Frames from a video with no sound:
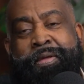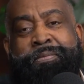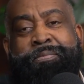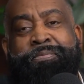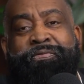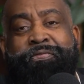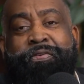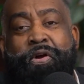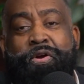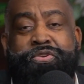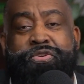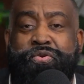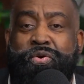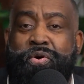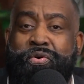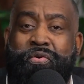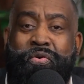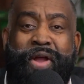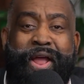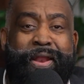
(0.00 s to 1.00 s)

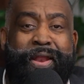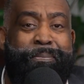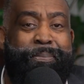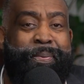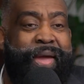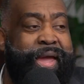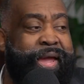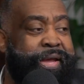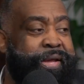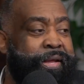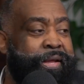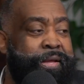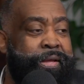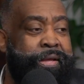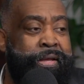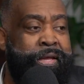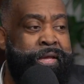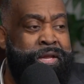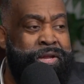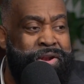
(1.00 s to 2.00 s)
Virtual credit bank.
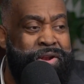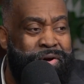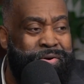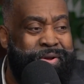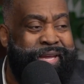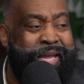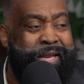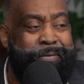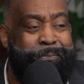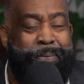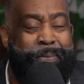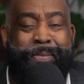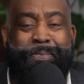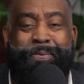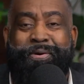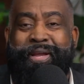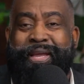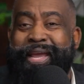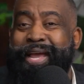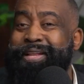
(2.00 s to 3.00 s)
Getting
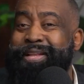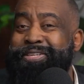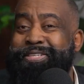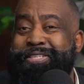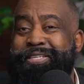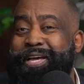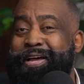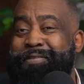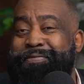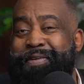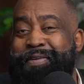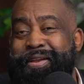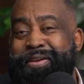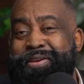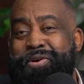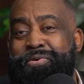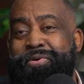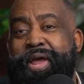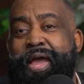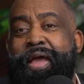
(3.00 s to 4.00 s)
people together is tough. I
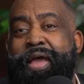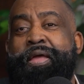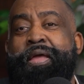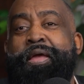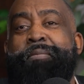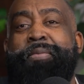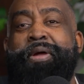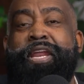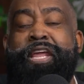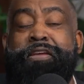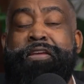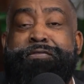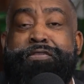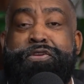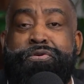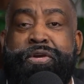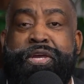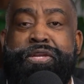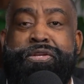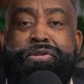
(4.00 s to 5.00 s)
know that. But if
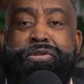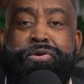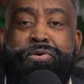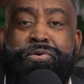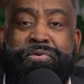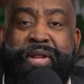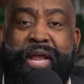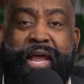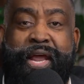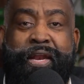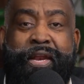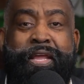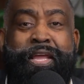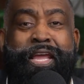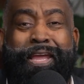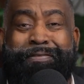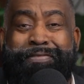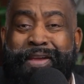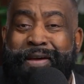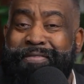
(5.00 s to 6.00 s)
you could do that,
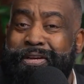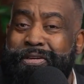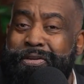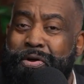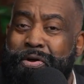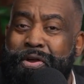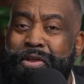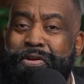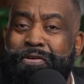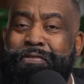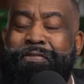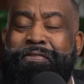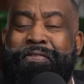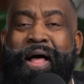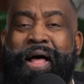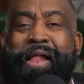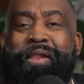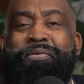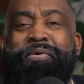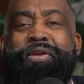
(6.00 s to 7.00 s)
if you have a loyal
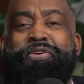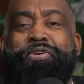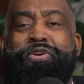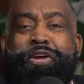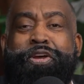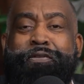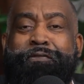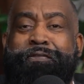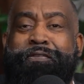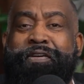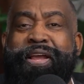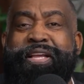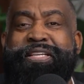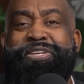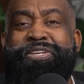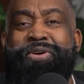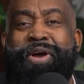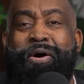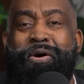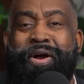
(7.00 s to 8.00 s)
following or good friends,
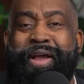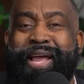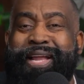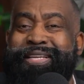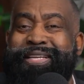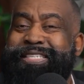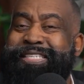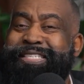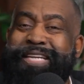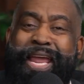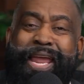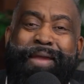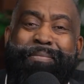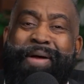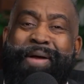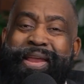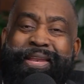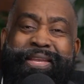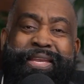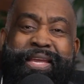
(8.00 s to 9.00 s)
you all got the same
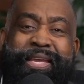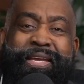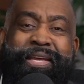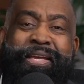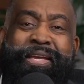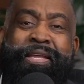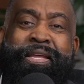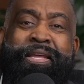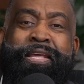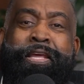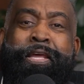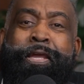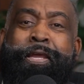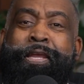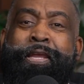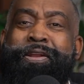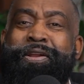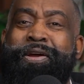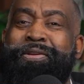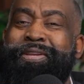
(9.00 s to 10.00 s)
idea,
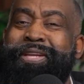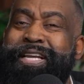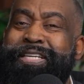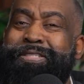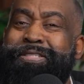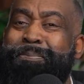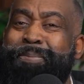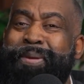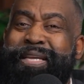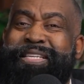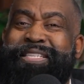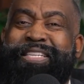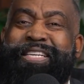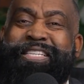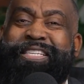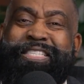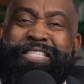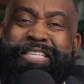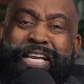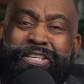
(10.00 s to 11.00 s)
let's be
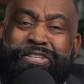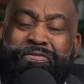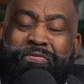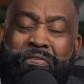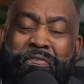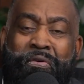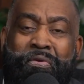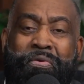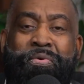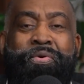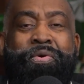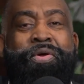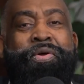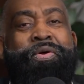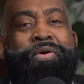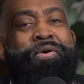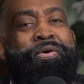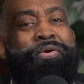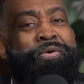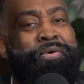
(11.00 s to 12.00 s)
successful.
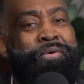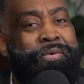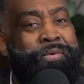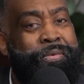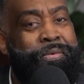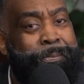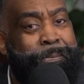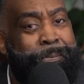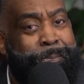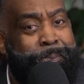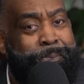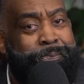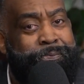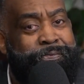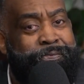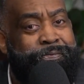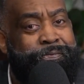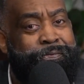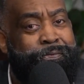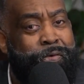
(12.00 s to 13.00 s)

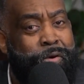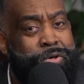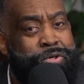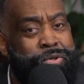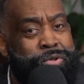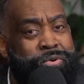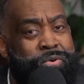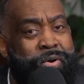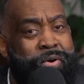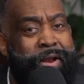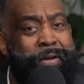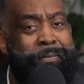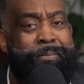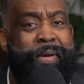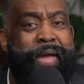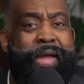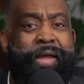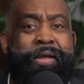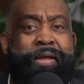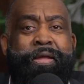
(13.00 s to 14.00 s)
Virtual credit
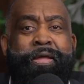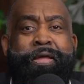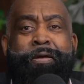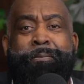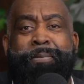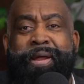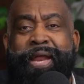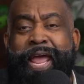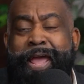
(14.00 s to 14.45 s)
bank. But